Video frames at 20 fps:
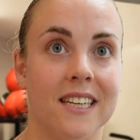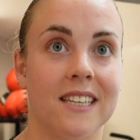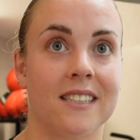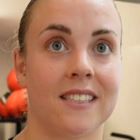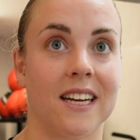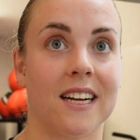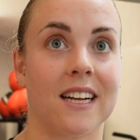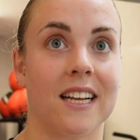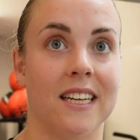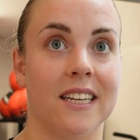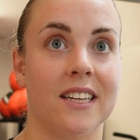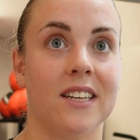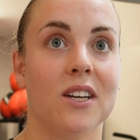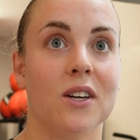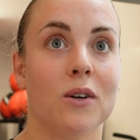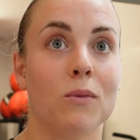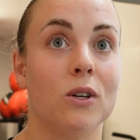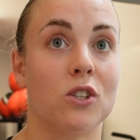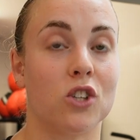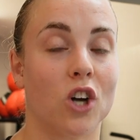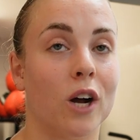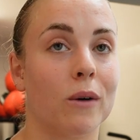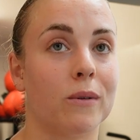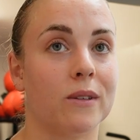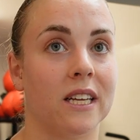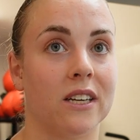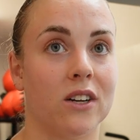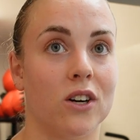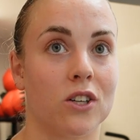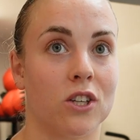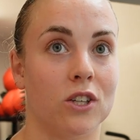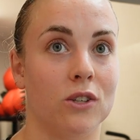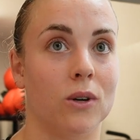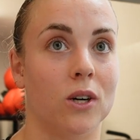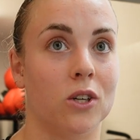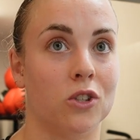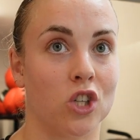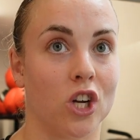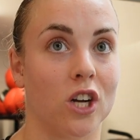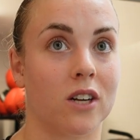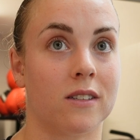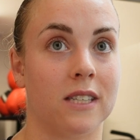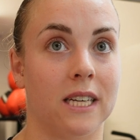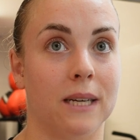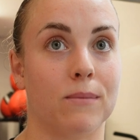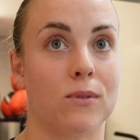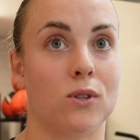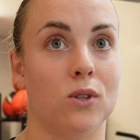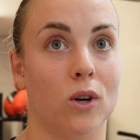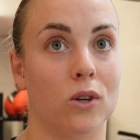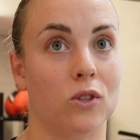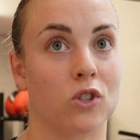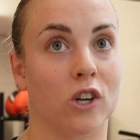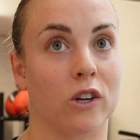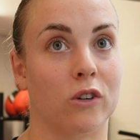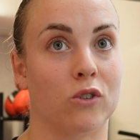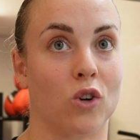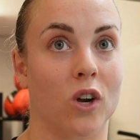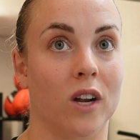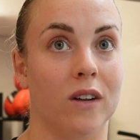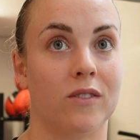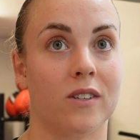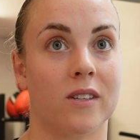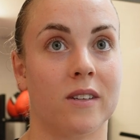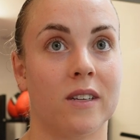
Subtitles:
Exactly. Which I would then argue are jerk dips, not jerk drives.